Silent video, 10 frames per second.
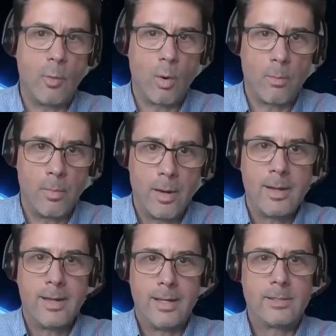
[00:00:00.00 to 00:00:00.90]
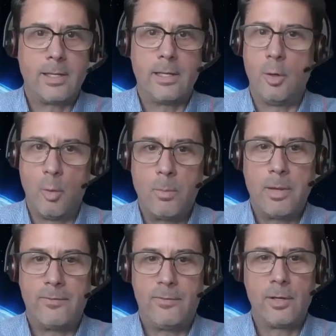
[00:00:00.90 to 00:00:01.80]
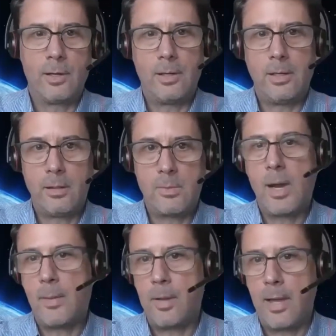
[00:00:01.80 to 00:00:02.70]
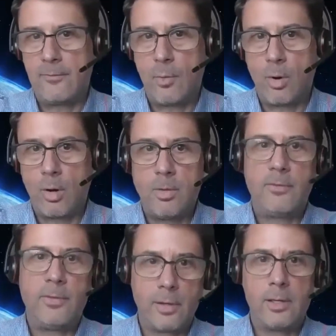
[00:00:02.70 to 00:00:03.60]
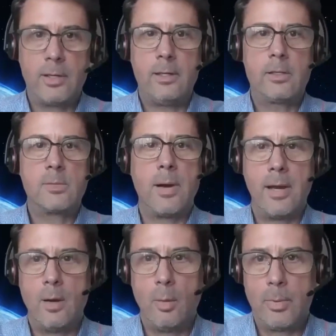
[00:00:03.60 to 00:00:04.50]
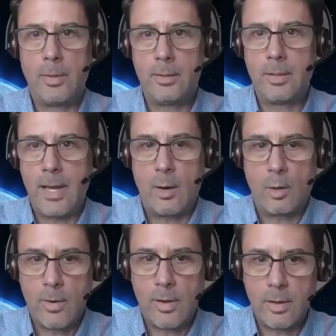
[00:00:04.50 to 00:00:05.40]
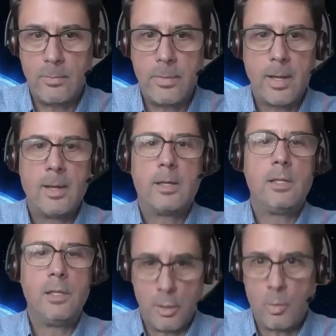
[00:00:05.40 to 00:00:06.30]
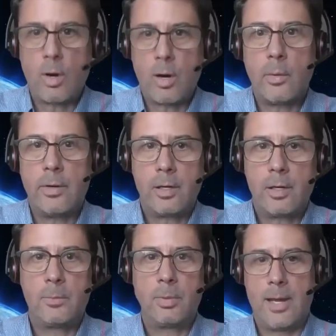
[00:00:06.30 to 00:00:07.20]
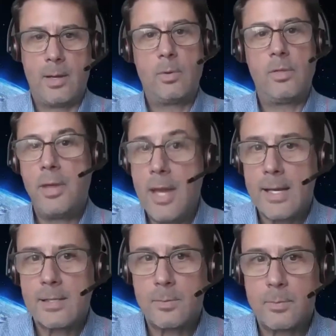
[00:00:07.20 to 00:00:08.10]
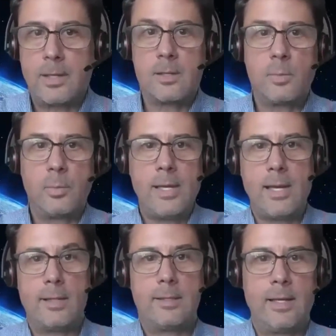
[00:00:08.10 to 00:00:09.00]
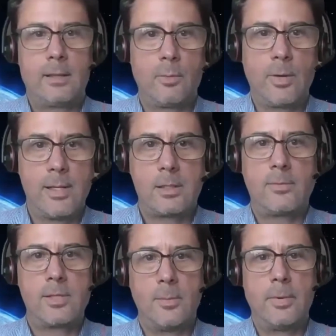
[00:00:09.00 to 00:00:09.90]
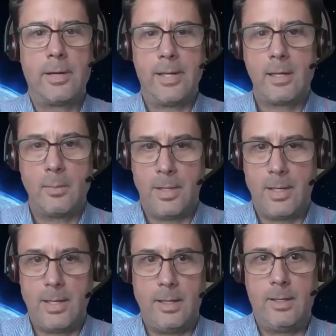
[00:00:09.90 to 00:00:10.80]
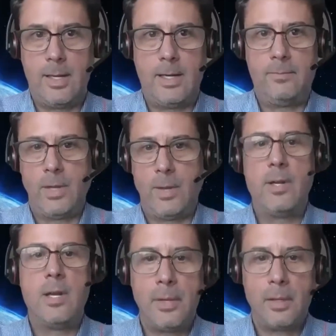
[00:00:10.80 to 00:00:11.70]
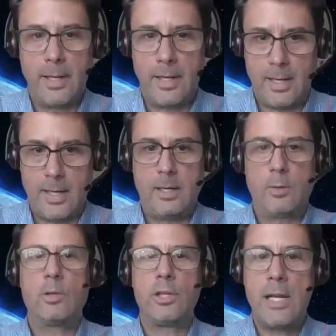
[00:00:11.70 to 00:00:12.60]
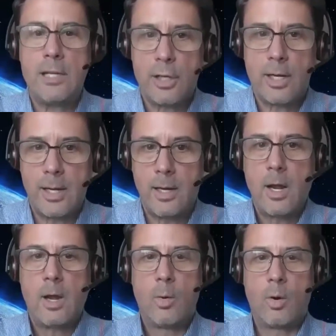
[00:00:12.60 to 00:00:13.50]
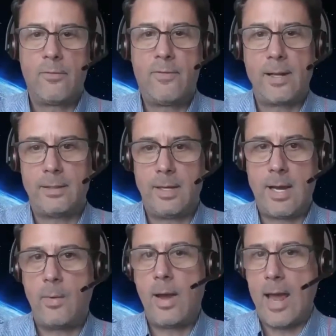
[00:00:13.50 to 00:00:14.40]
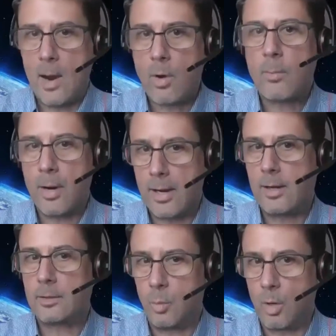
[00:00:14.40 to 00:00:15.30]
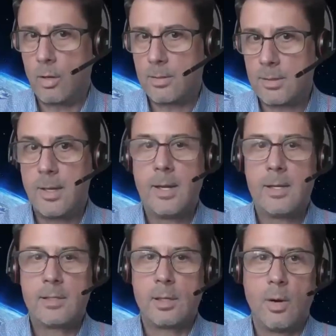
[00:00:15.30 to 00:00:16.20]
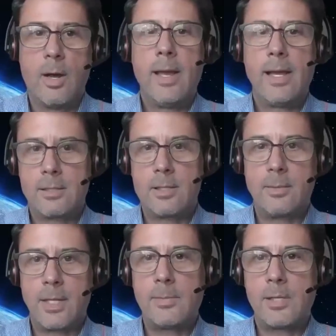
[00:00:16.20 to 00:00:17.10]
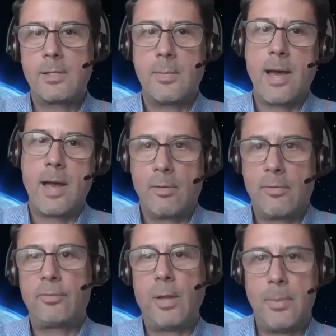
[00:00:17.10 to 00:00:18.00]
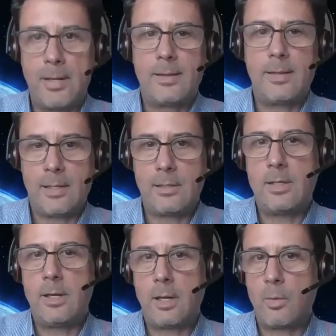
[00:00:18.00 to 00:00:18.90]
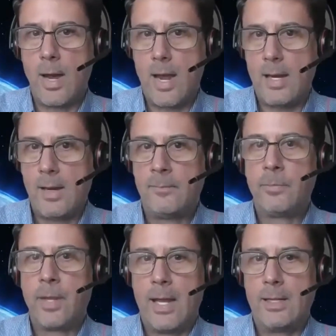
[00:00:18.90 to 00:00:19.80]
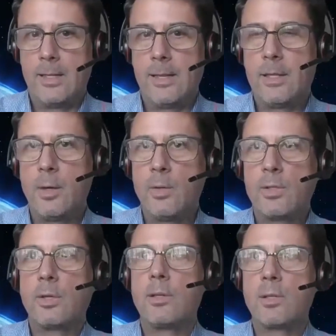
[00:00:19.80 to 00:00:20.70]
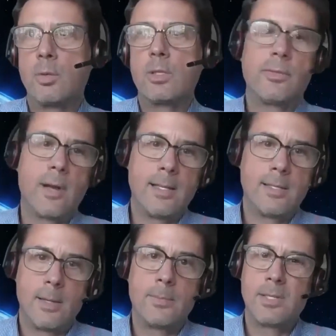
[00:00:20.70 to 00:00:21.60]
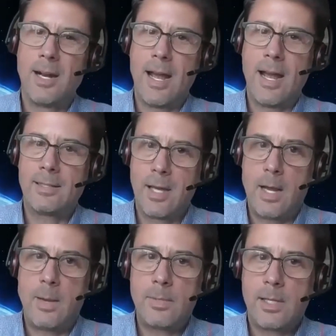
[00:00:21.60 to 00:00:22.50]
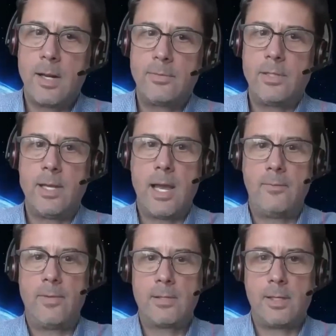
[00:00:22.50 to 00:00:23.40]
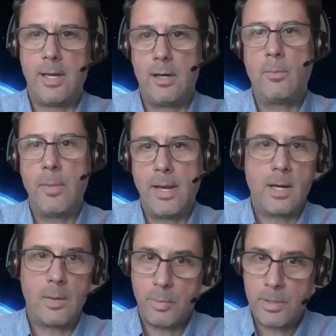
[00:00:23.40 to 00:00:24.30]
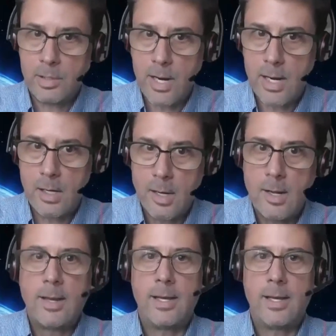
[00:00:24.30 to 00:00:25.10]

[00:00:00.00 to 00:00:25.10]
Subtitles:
form and say, nope, if you're going to use my platform, if you're going to use my open algorithm, you are going to comply with this because we can't take the risk of somebody coming in and manipulating it or changing it or affecting how our product works. So sometimes it's a matter of flipping things the other way. And those are the sorts of concepts that at times an FDA investigator may not appreciate.